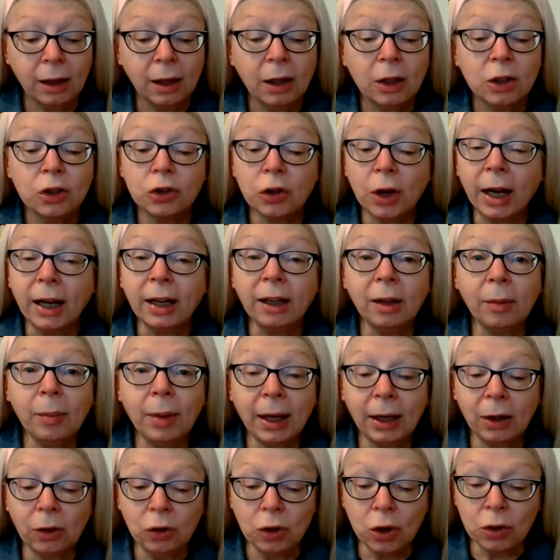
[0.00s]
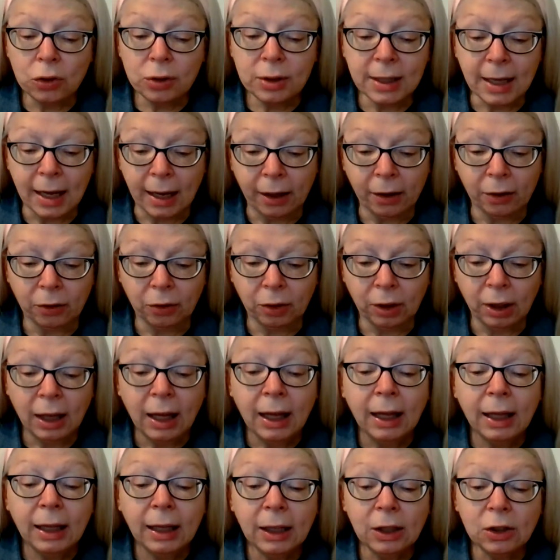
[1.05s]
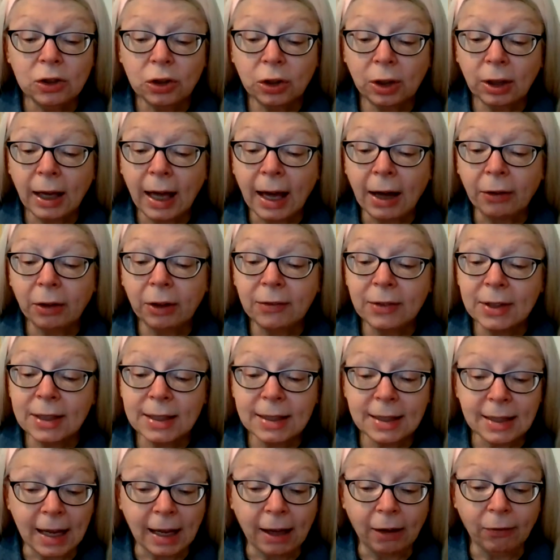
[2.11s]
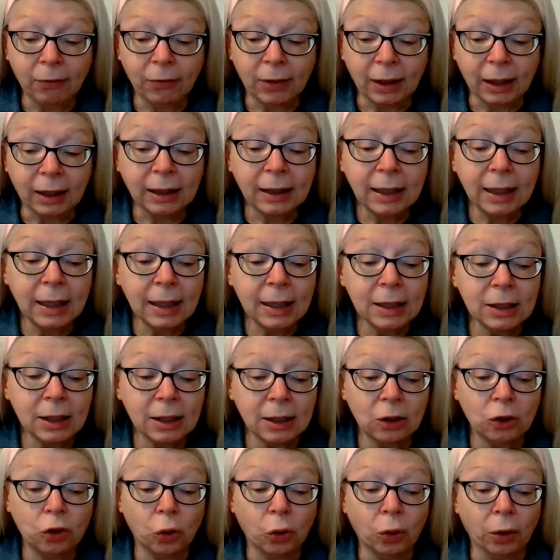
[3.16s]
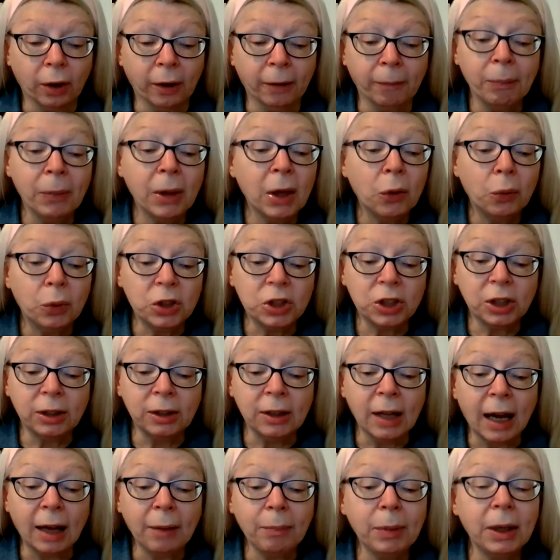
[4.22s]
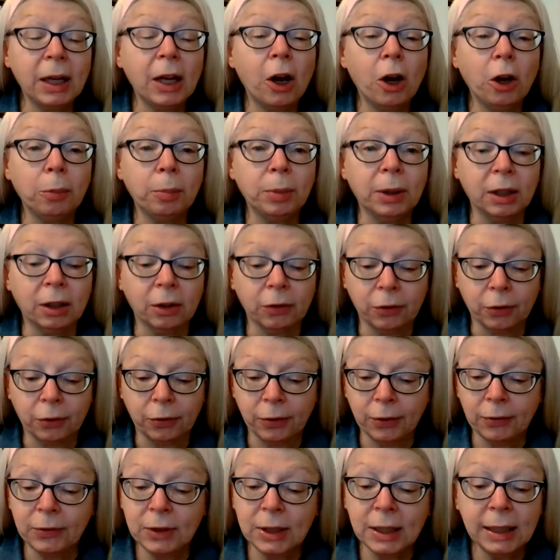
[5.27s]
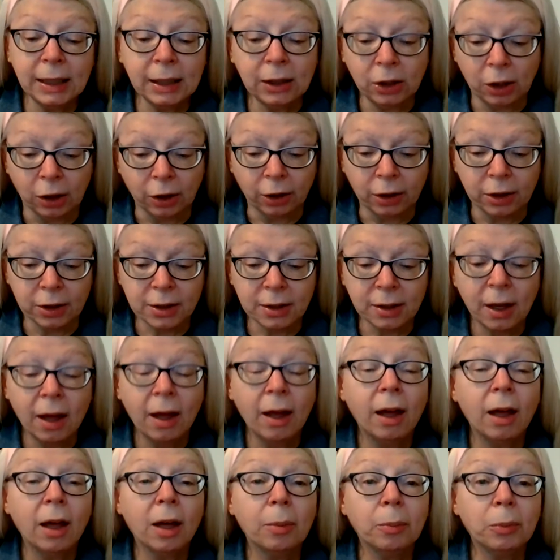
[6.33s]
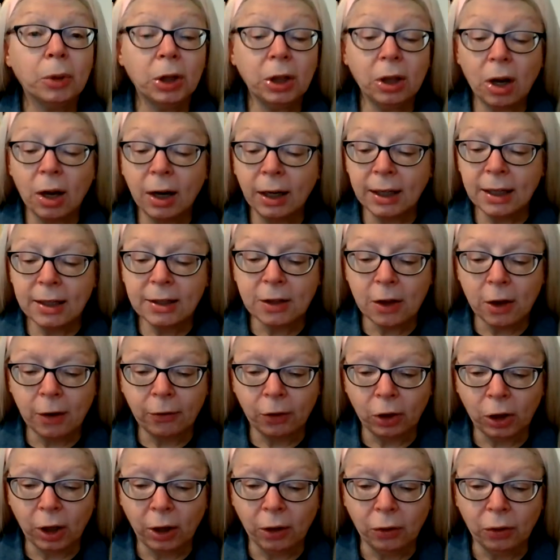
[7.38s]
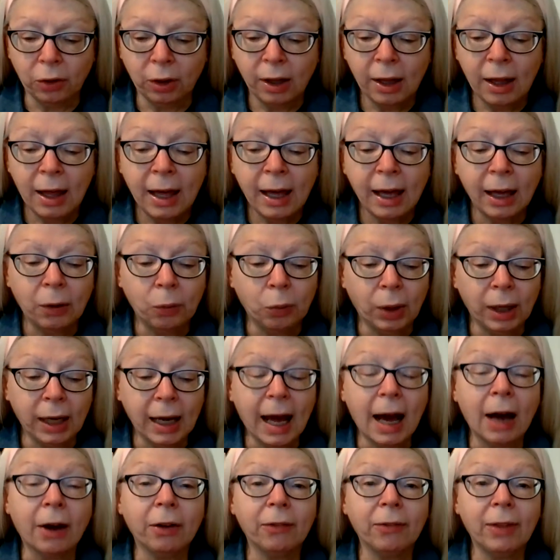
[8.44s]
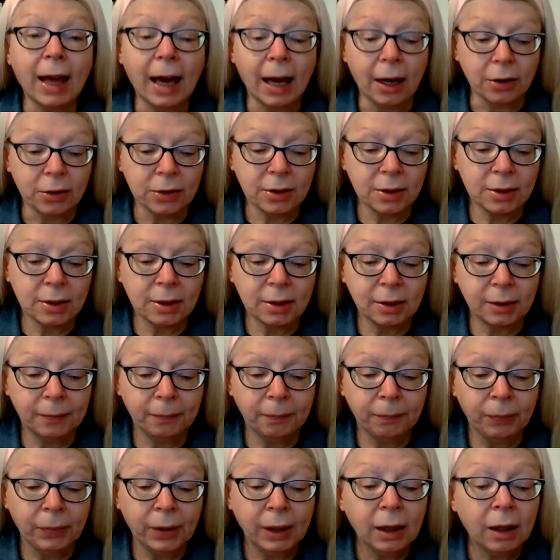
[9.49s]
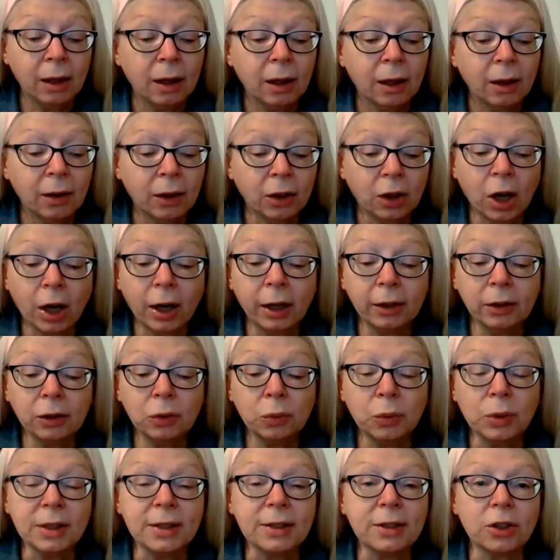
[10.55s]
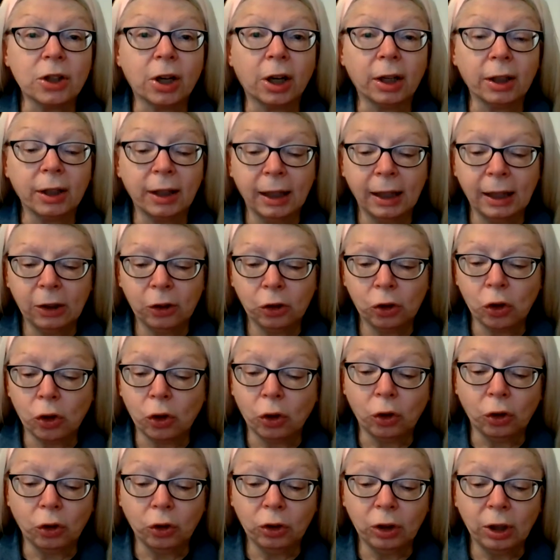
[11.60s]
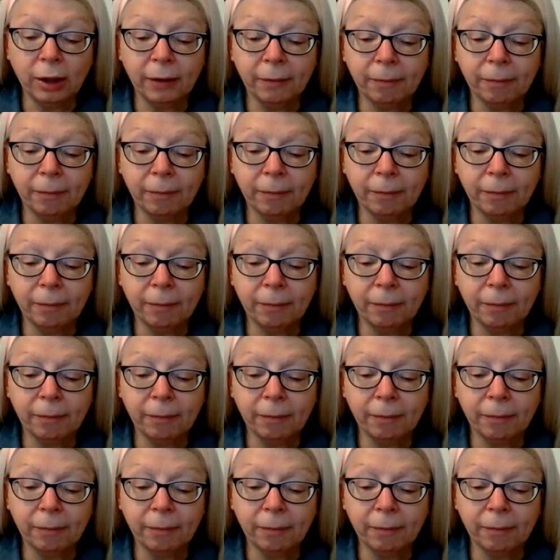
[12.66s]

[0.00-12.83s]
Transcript: Trying to make no sound, he took out of his safe the key to the door, which had not been opened for 15 years, put on his overcoat, and went out of the house. The garden was dark and cold.